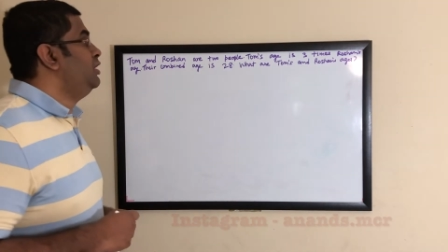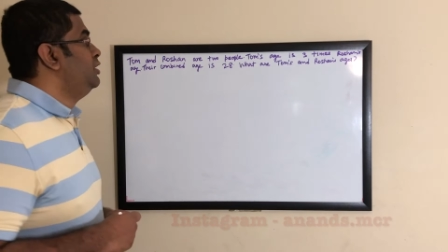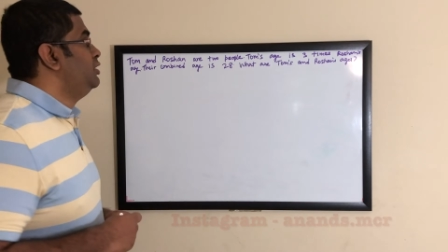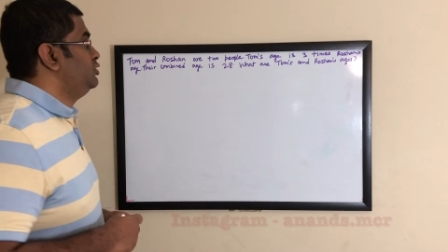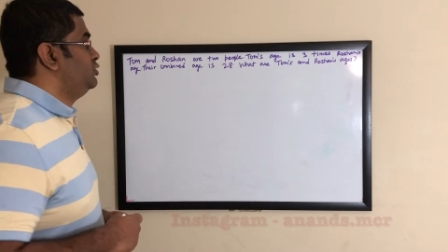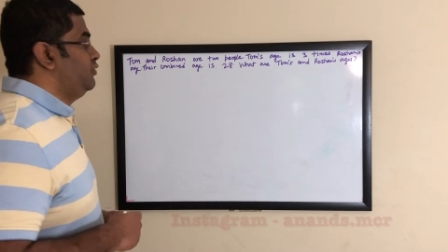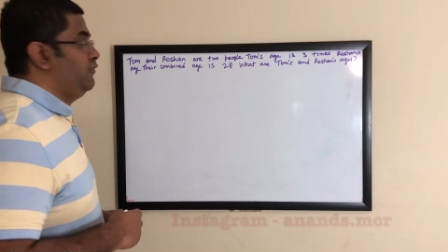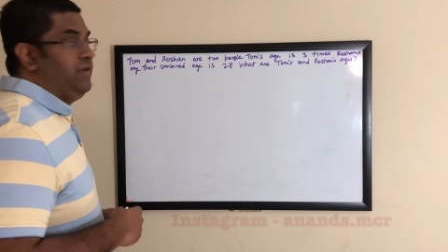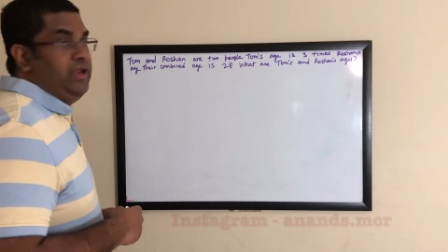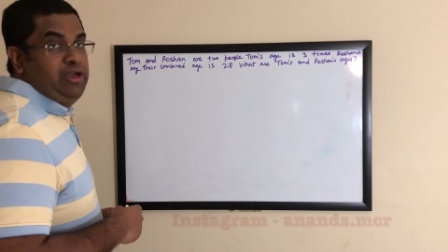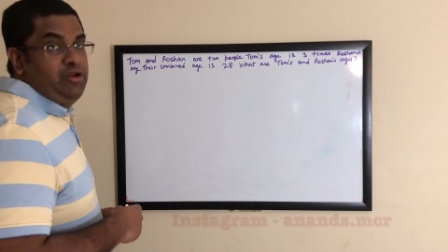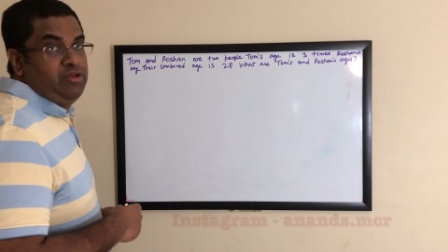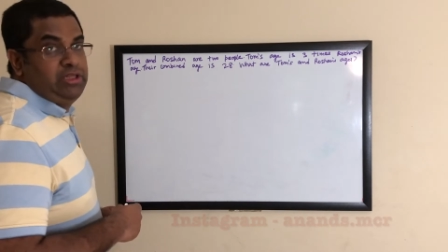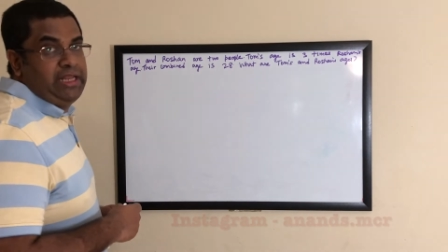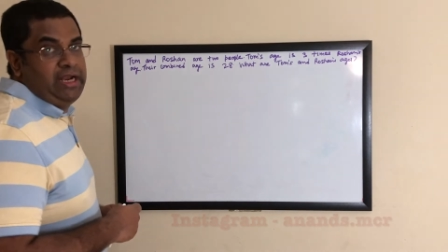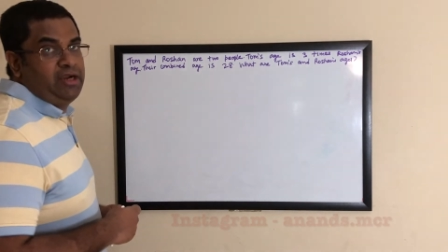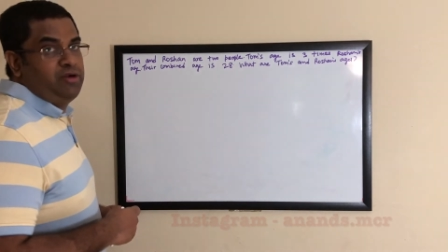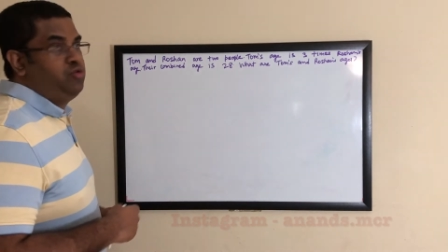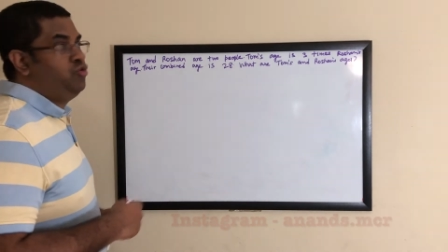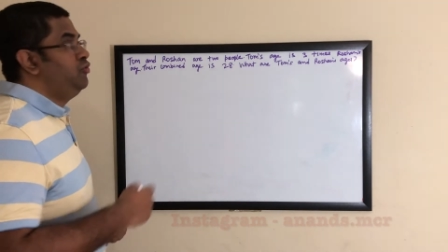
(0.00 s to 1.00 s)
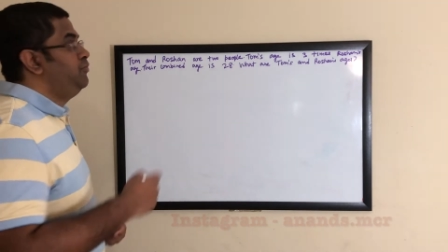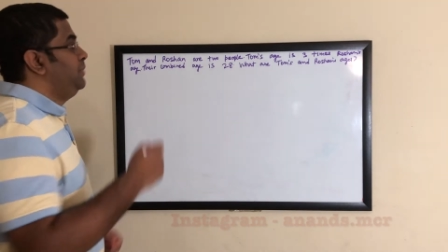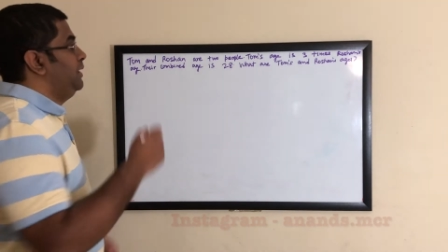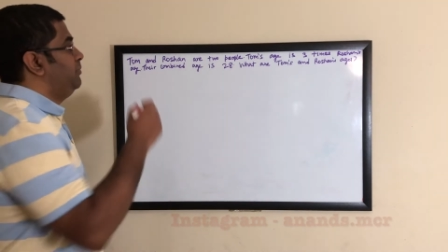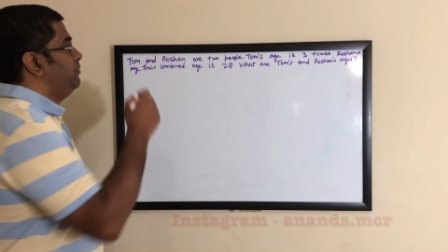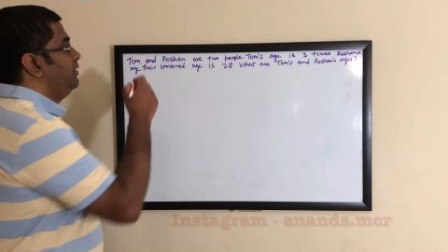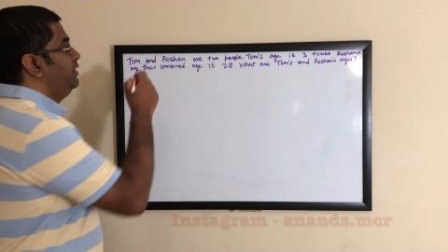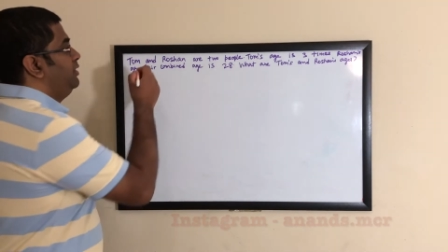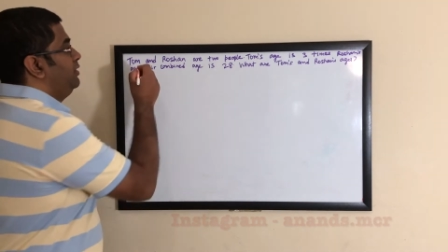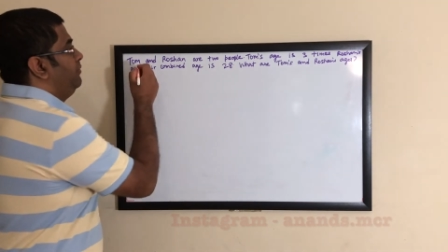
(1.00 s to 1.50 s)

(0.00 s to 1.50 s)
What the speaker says: So we know there are two people,